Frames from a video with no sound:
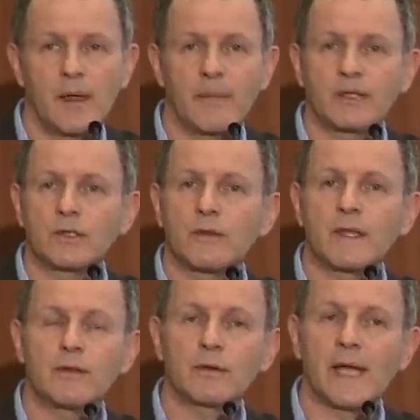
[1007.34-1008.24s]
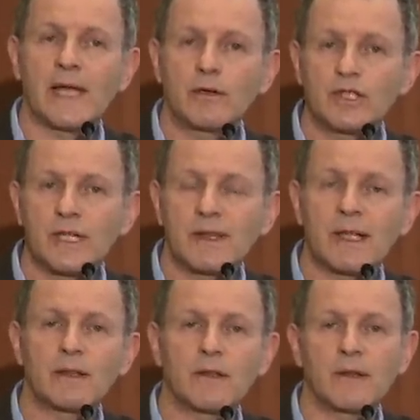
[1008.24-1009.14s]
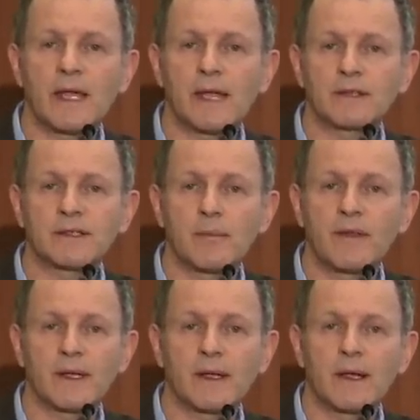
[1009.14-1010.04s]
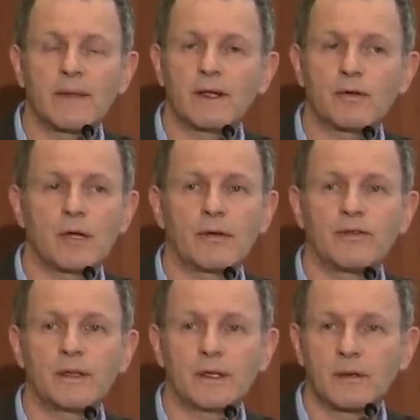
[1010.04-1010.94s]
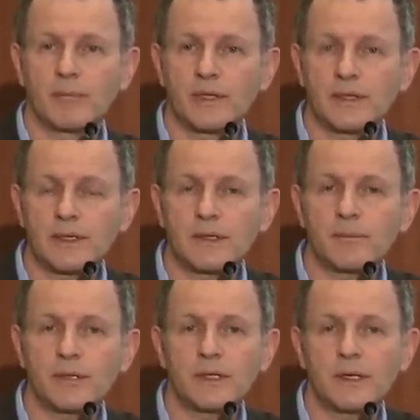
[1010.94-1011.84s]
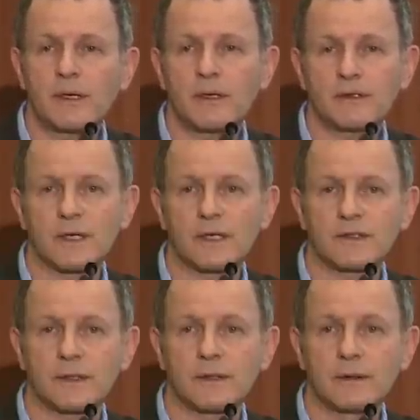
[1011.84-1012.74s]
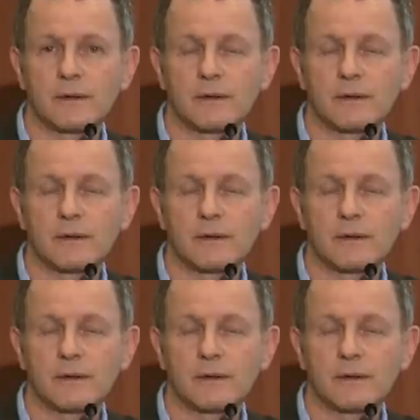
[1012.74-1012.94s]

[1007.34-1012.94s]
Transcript: Make sure that your energy at the end of the day is something that you're not feeling completely depleted and exhausted.